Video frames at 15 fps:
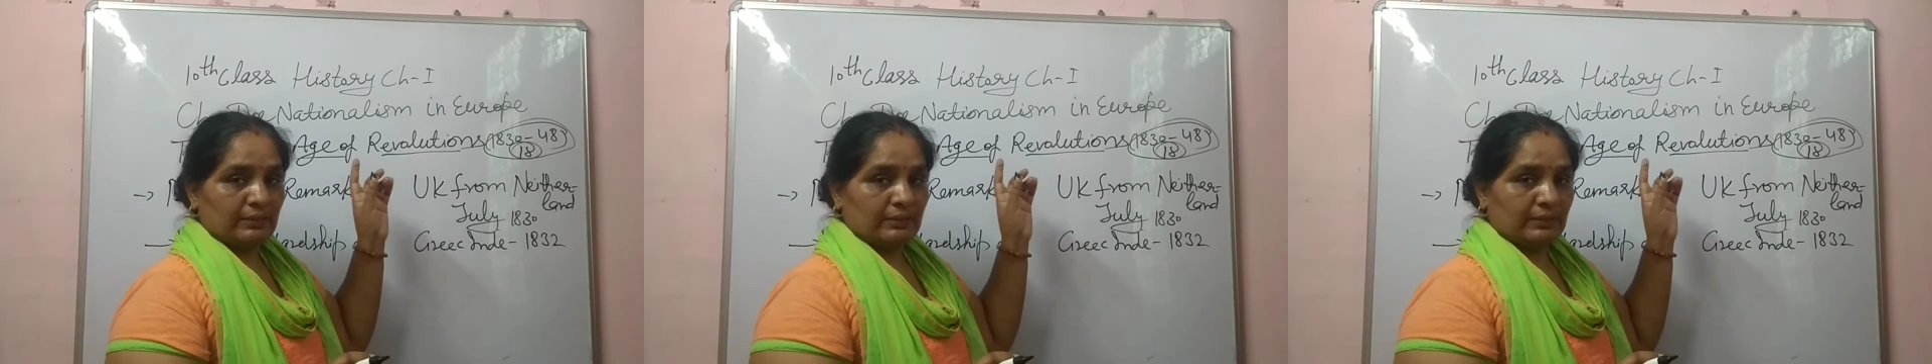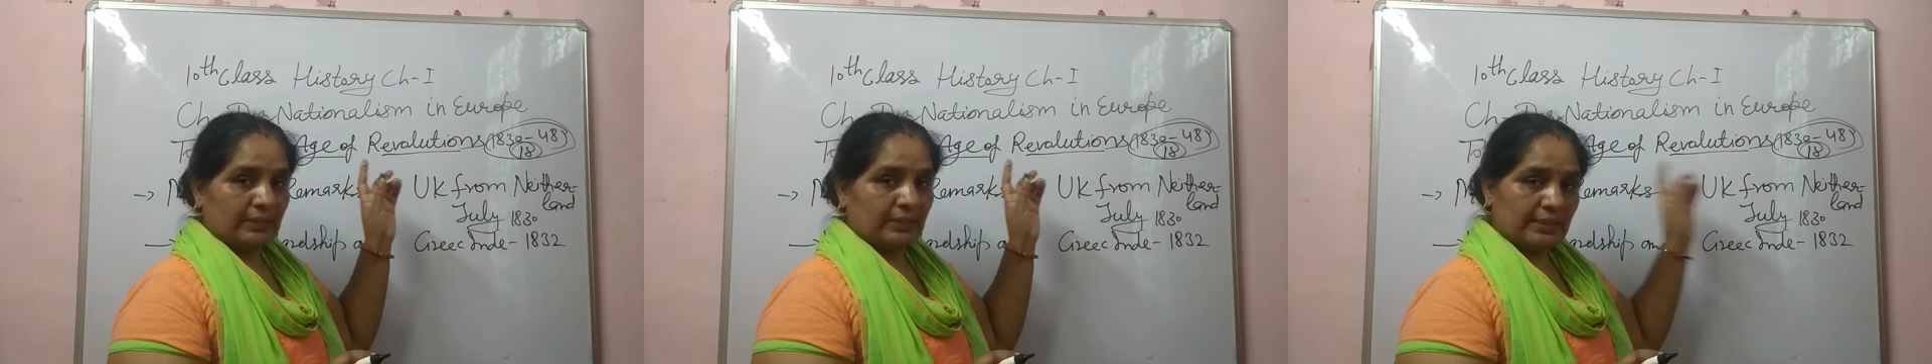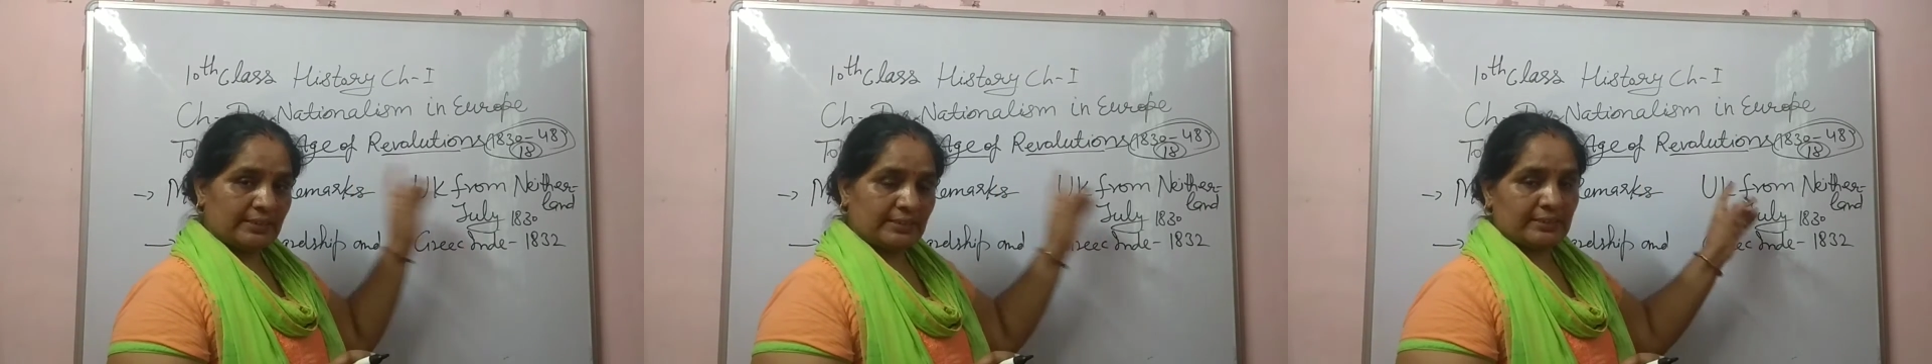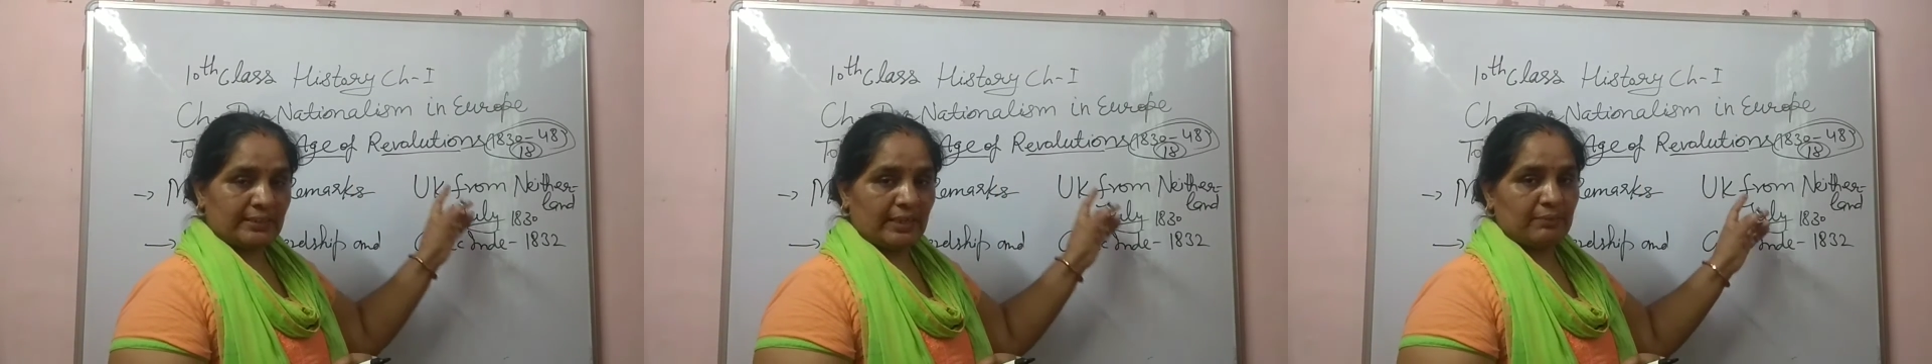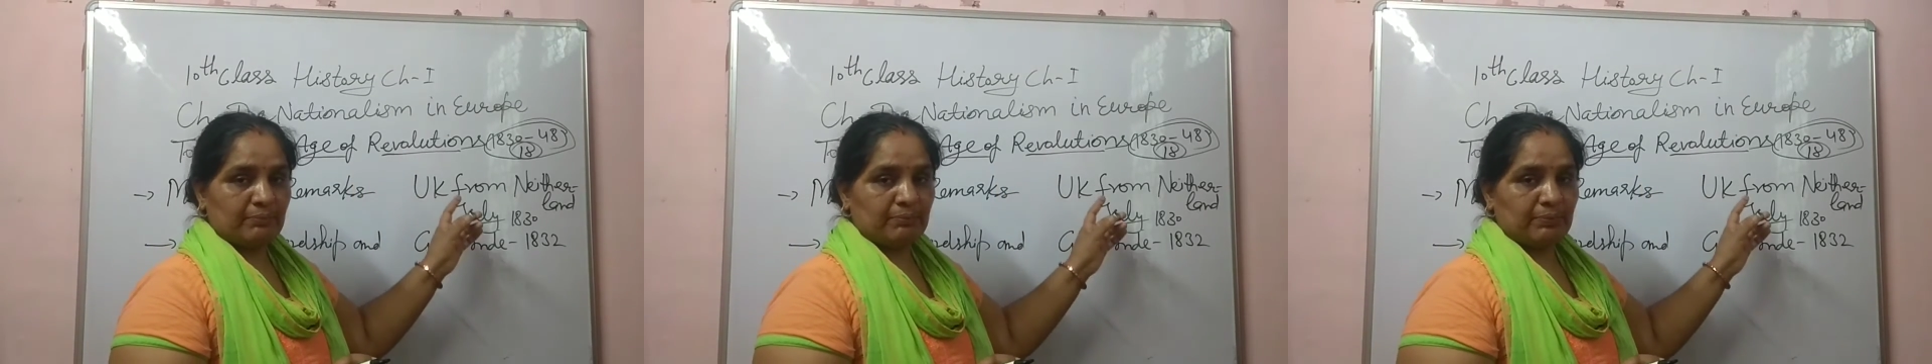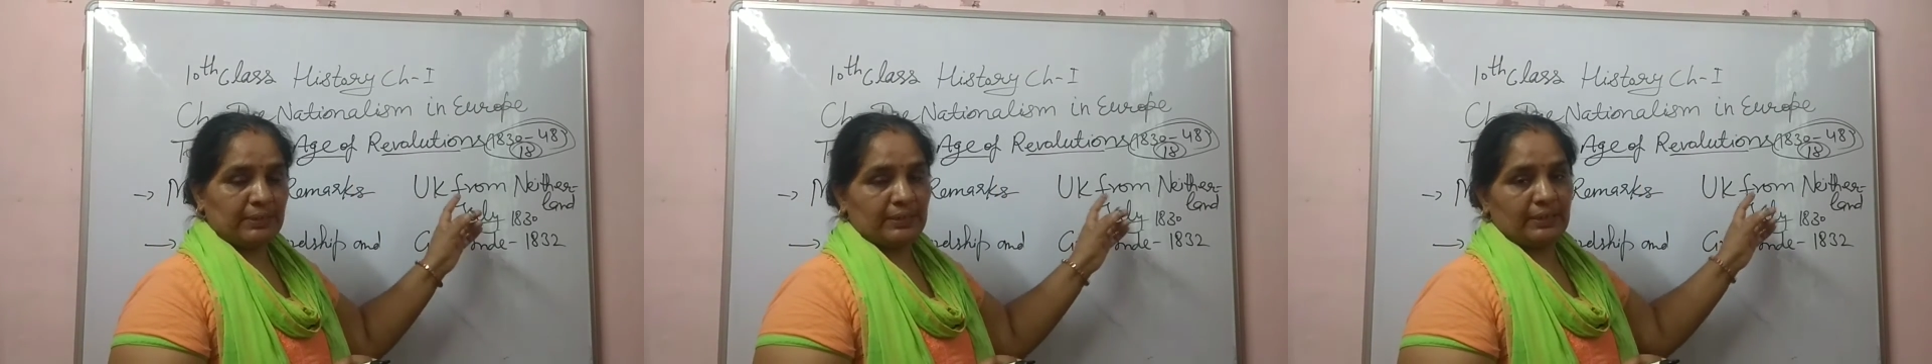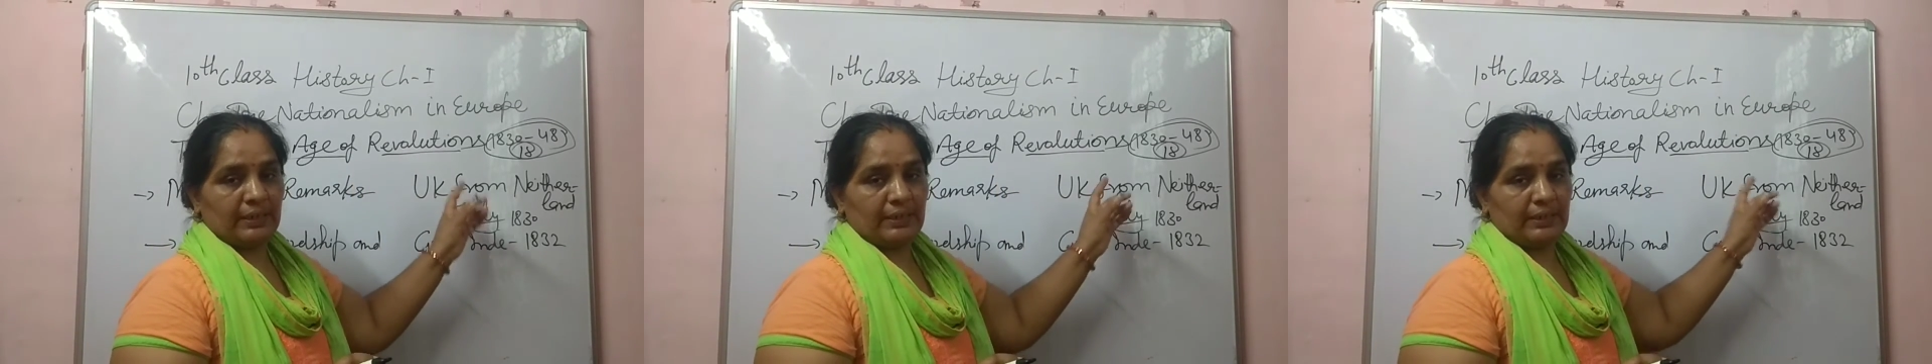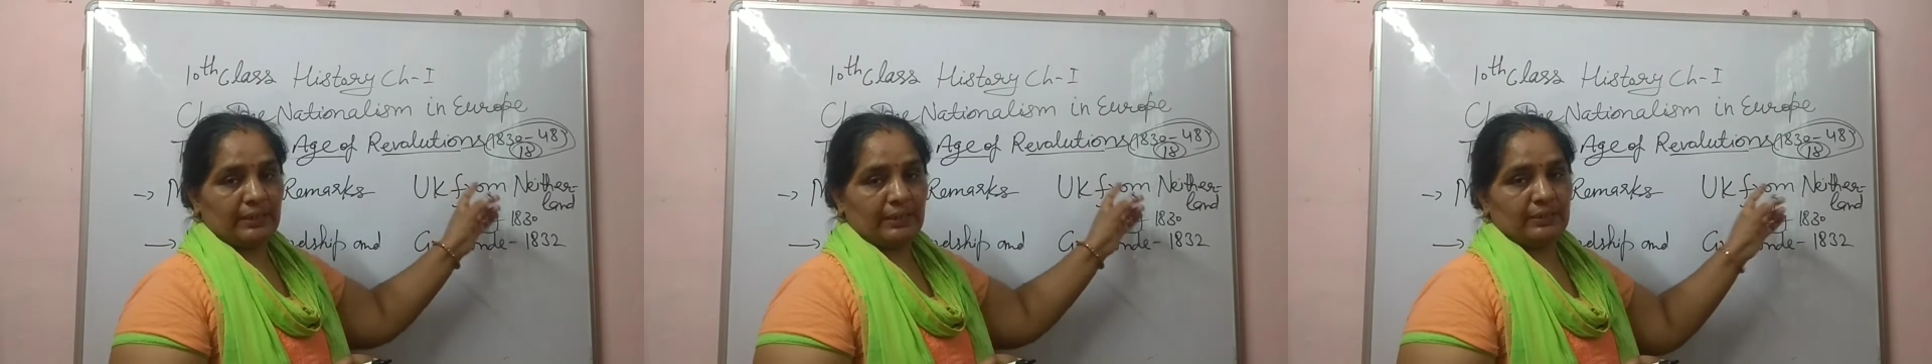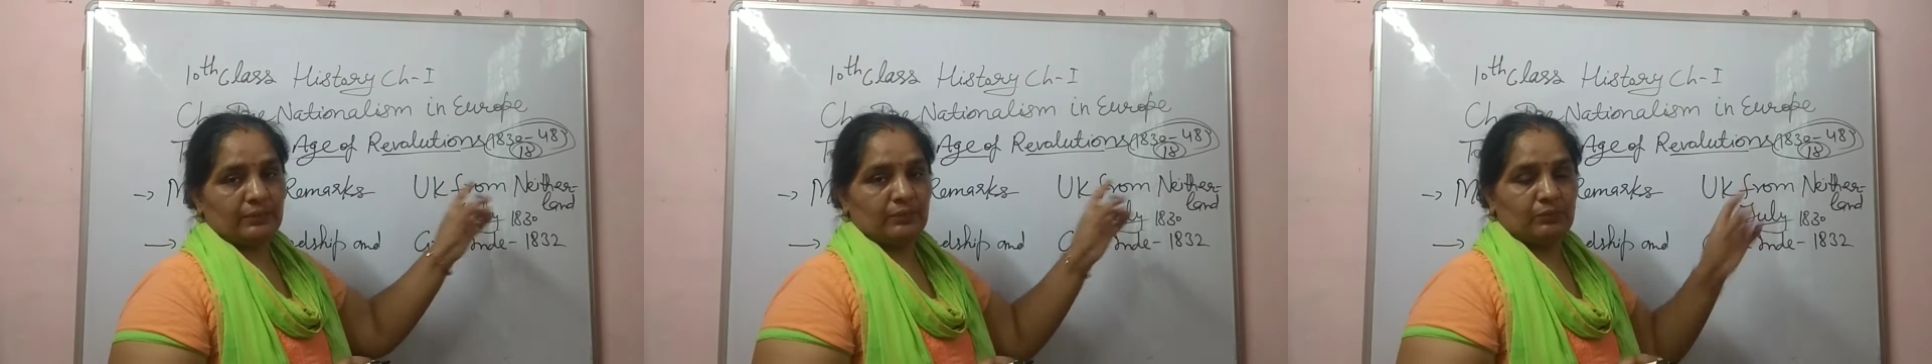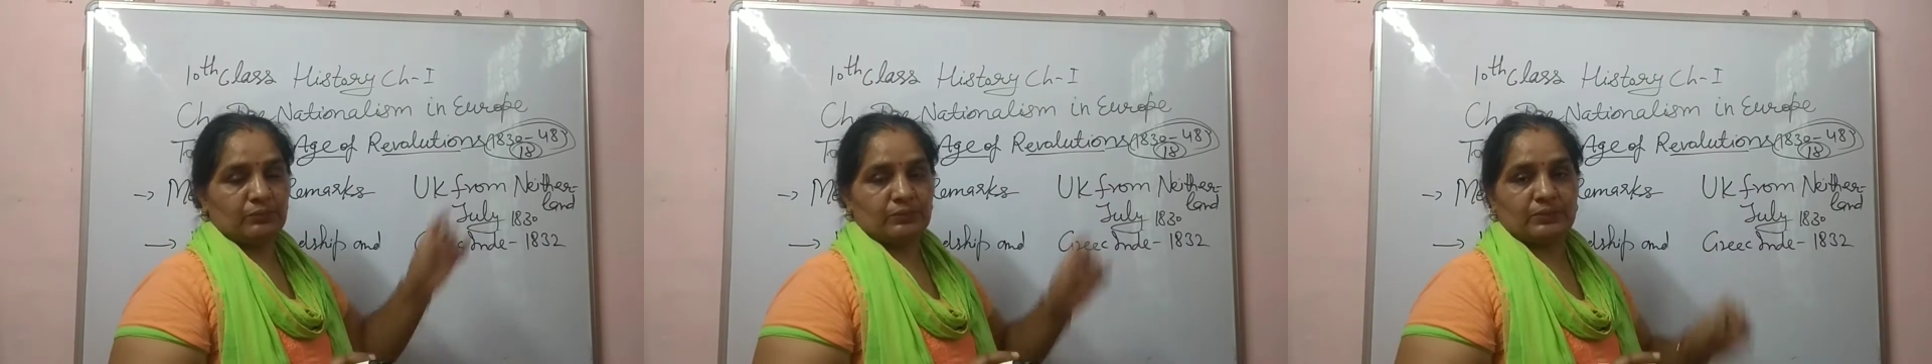this time period in
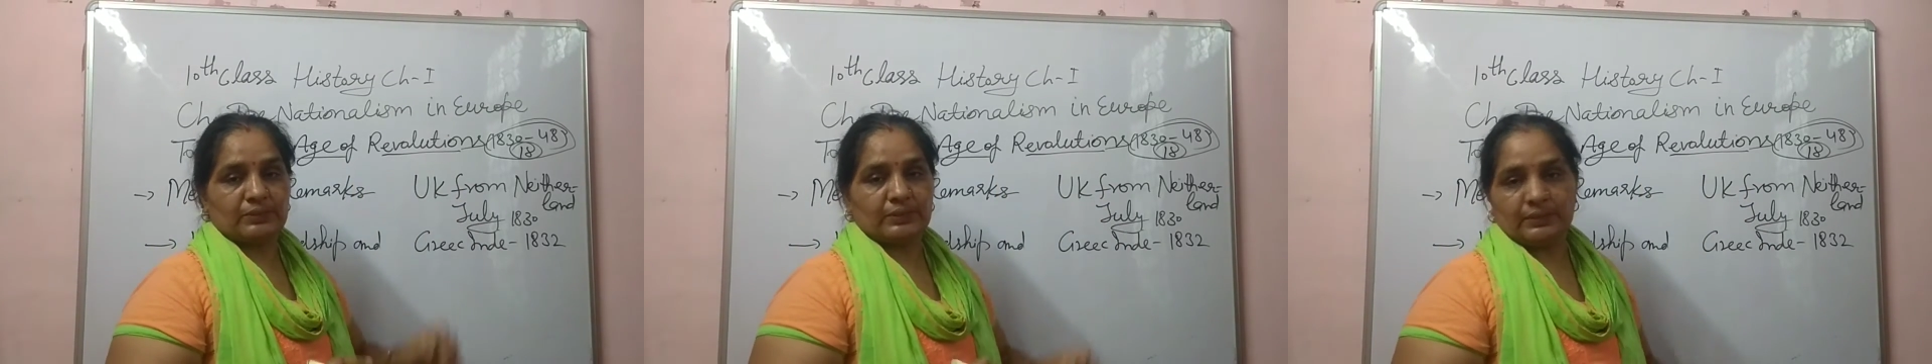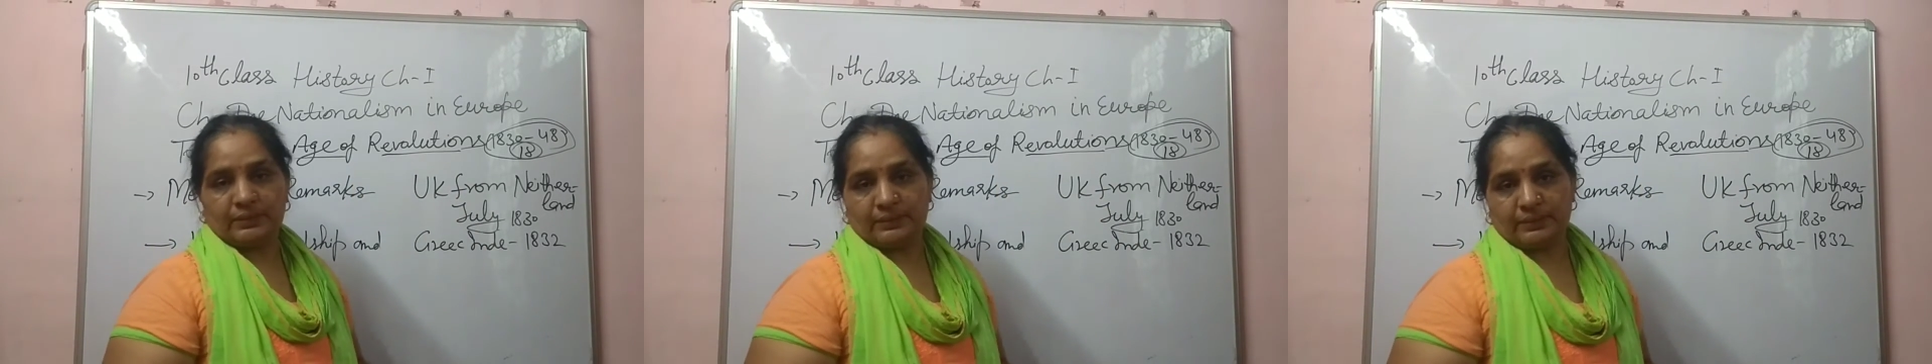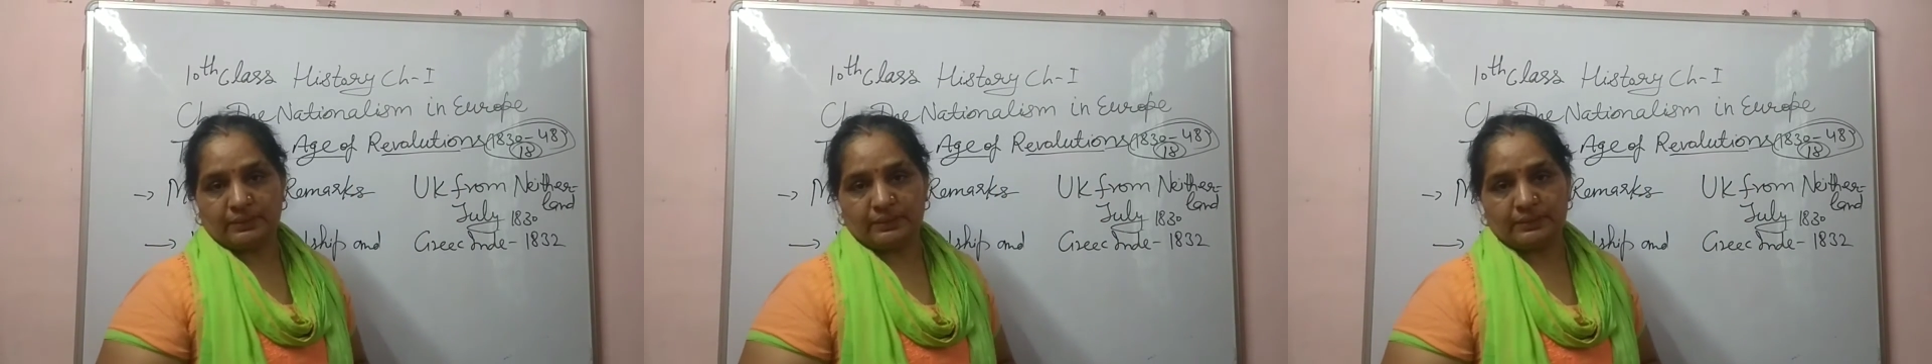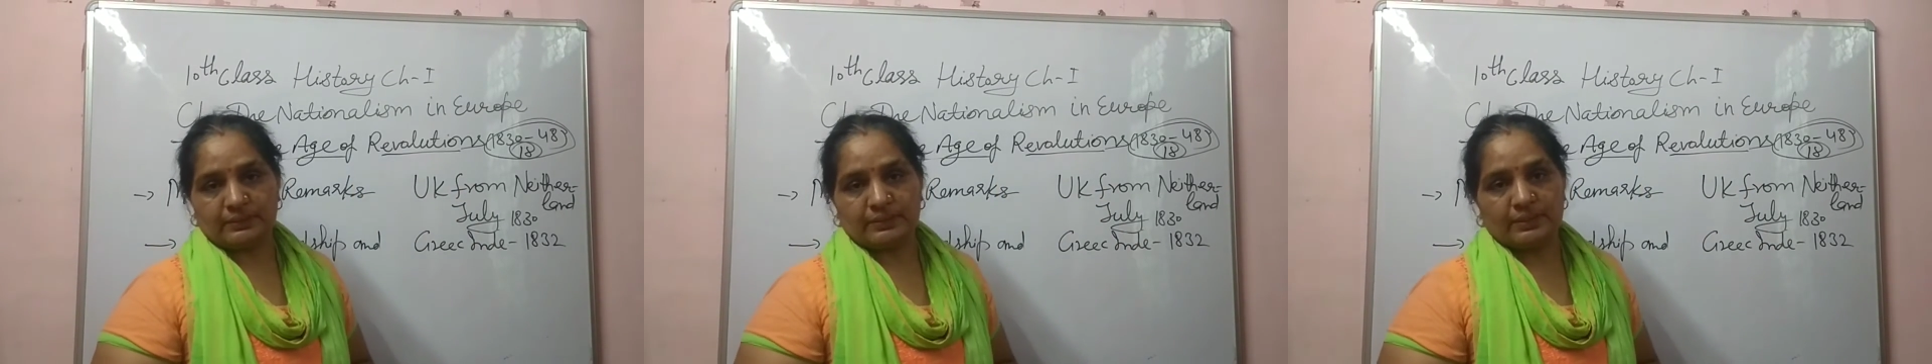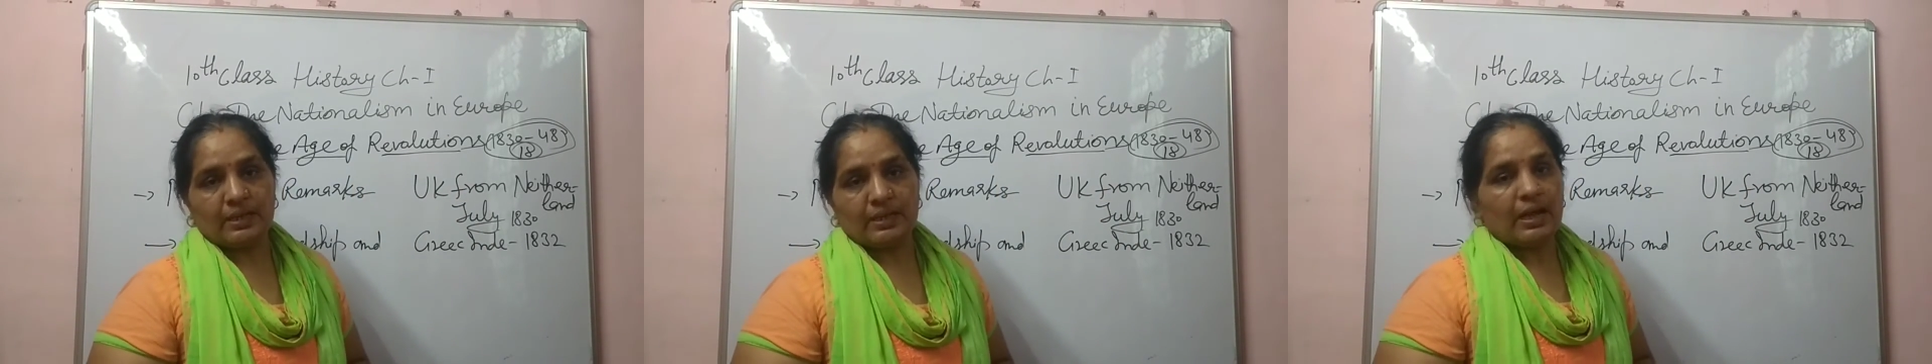those countries.